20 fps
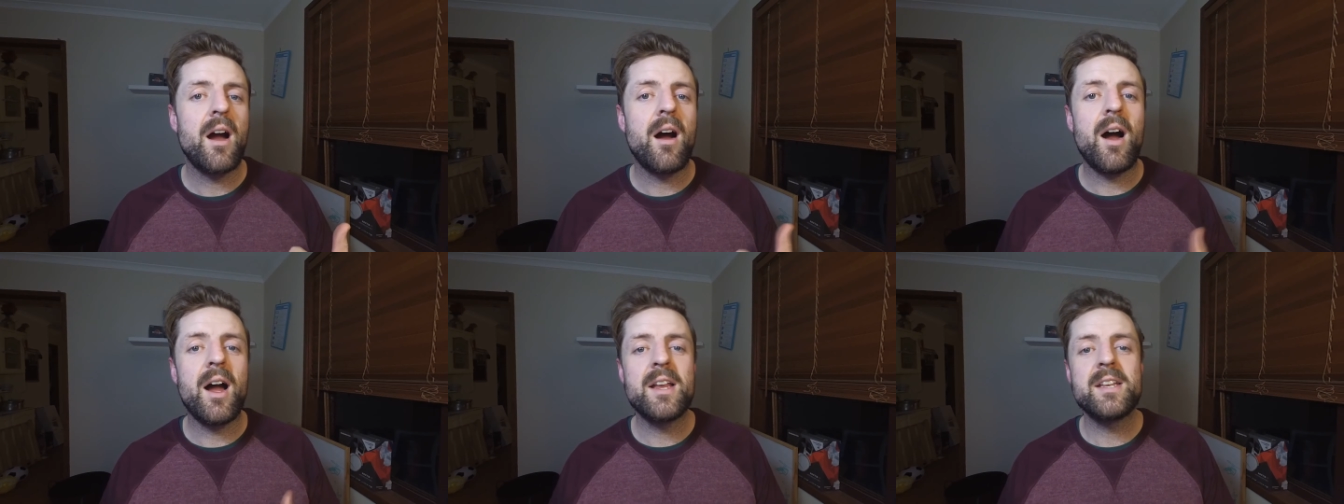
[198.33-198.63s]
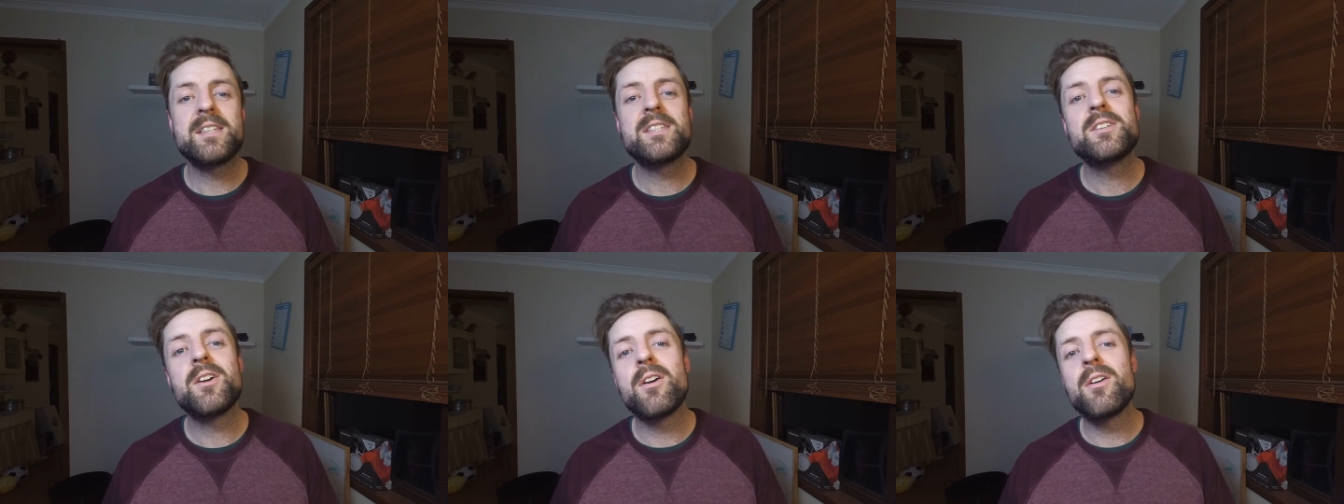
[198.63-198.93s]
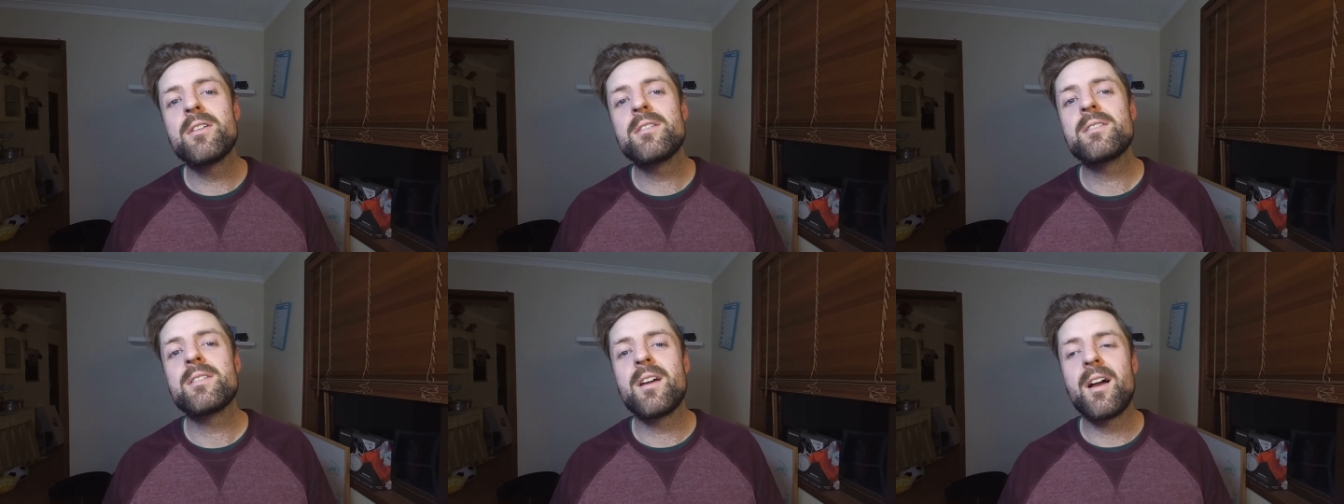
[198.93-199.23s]
I
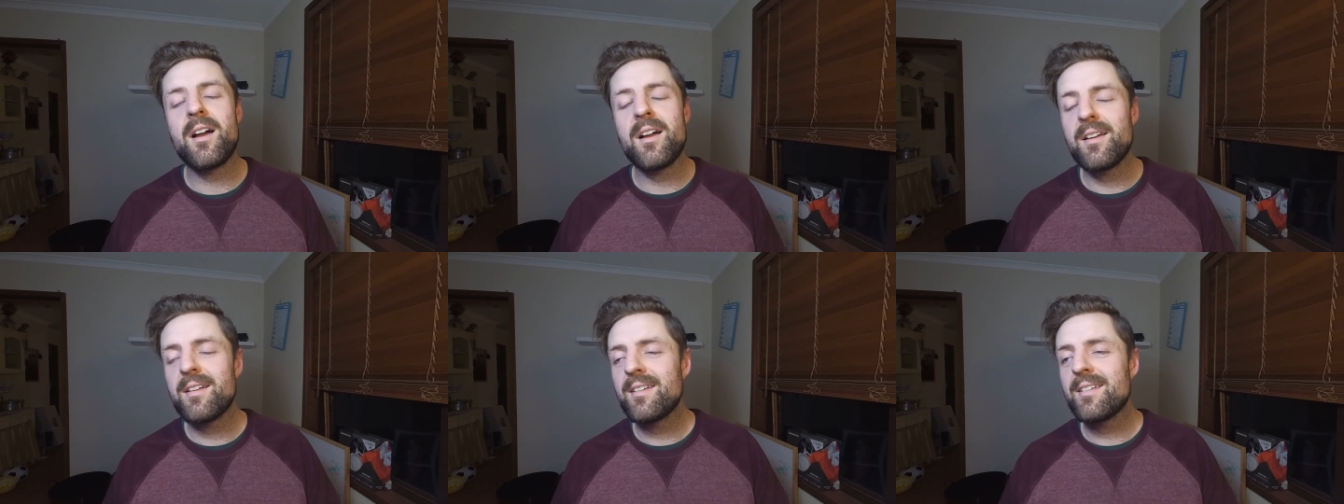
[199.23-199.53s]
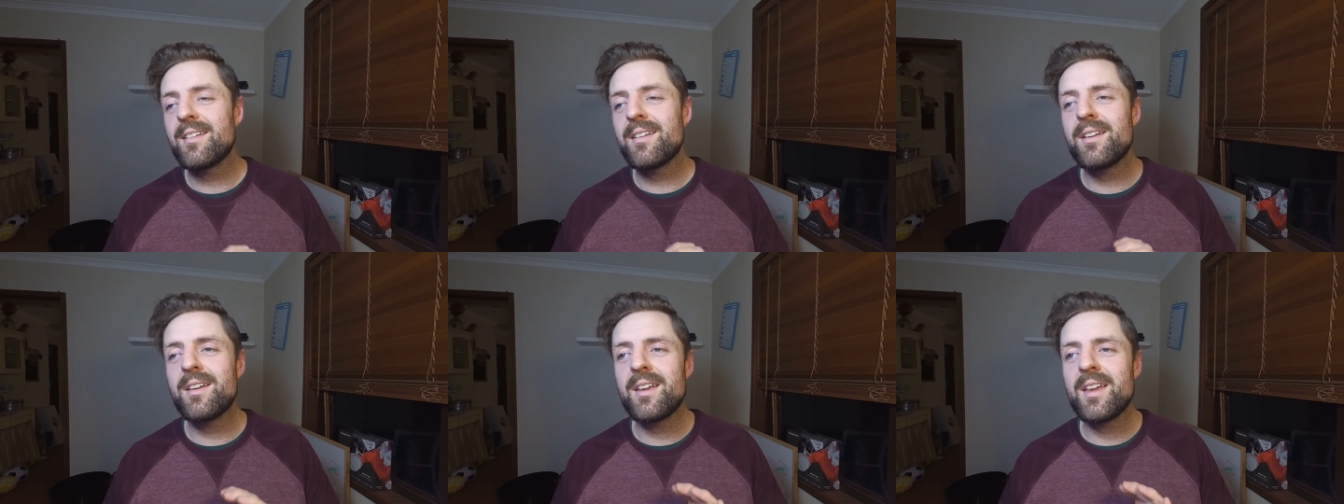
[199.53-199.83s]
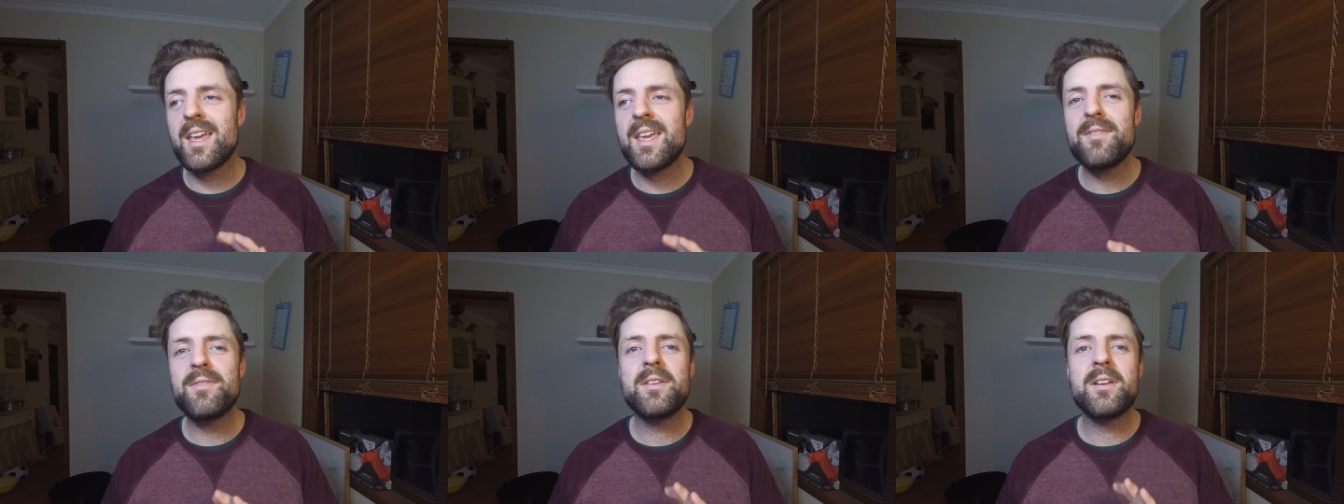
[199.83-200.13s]
don't. I,
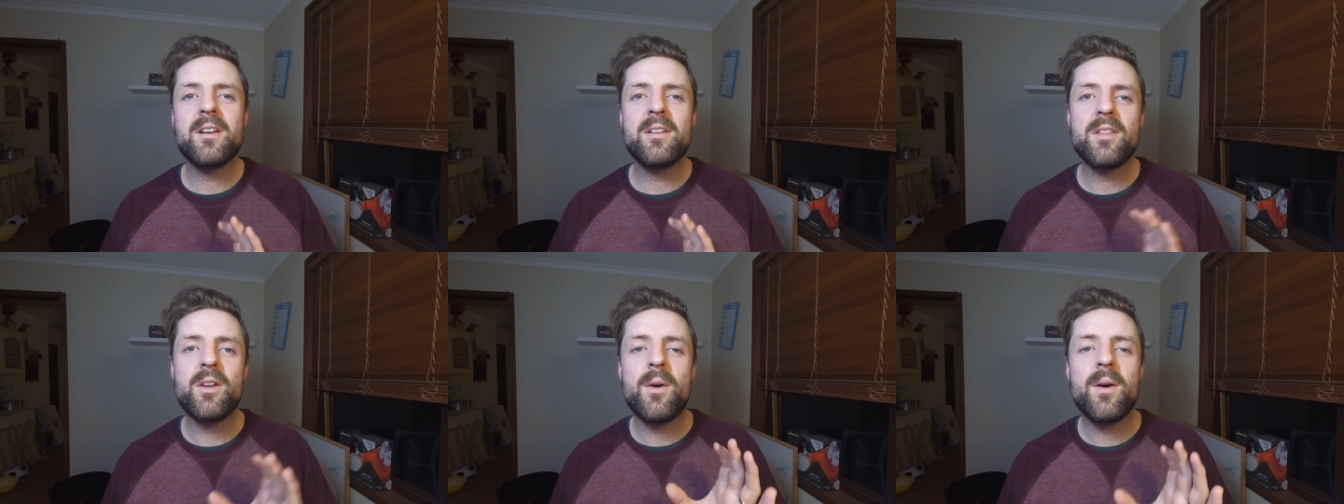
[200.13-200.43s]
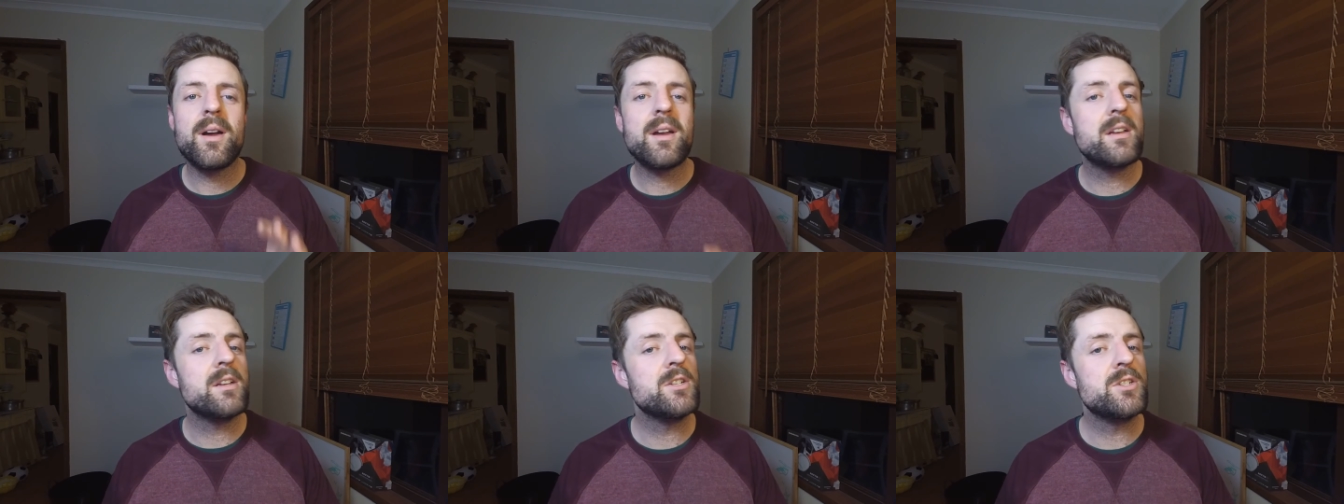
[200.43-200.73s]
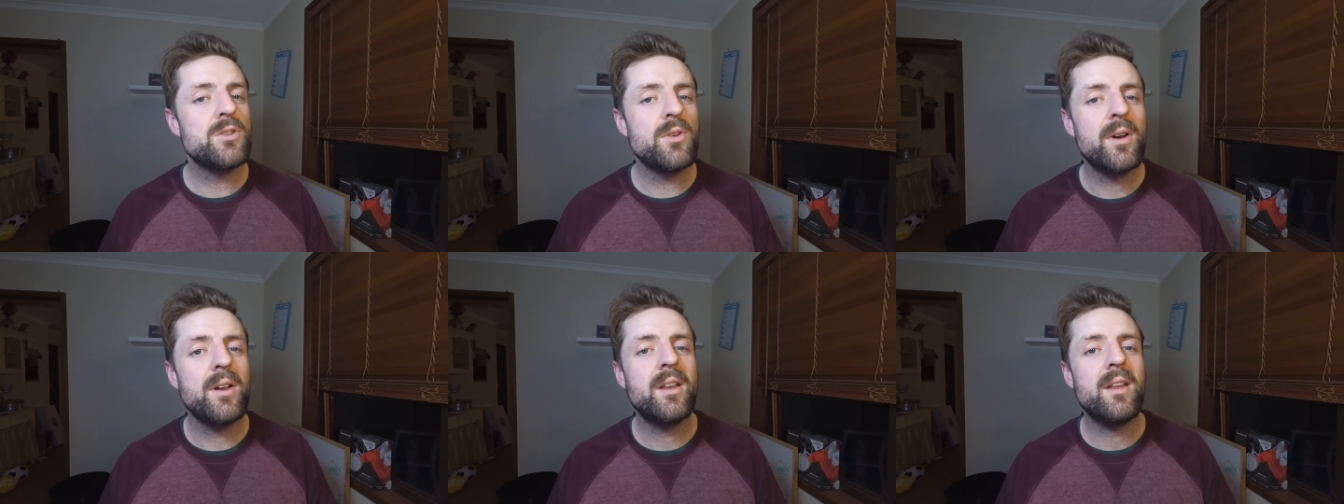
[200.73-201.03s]
even though I
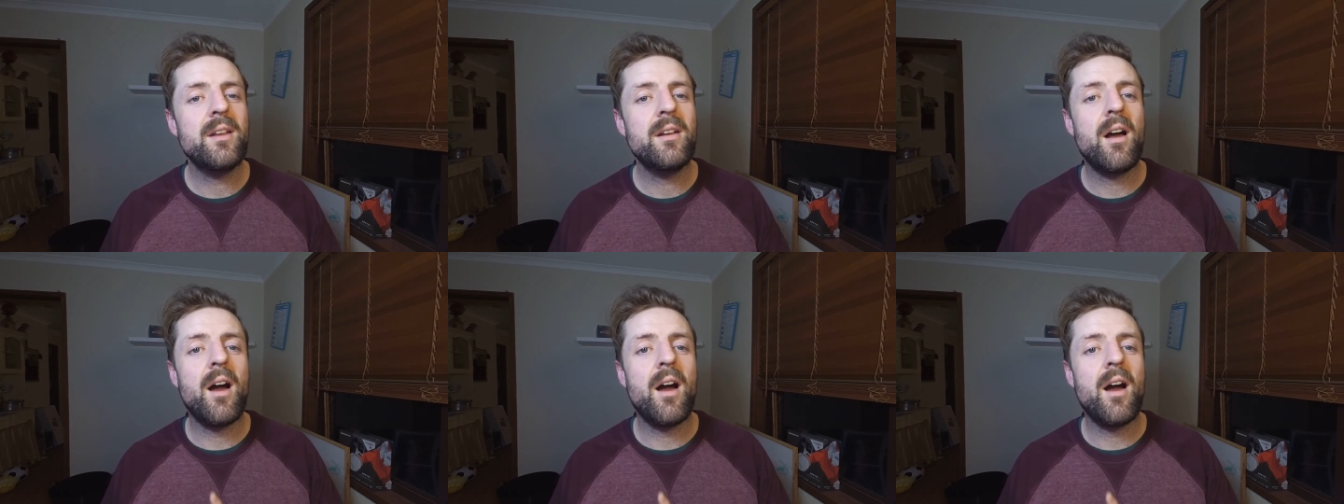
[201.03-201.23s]
enjoyed it,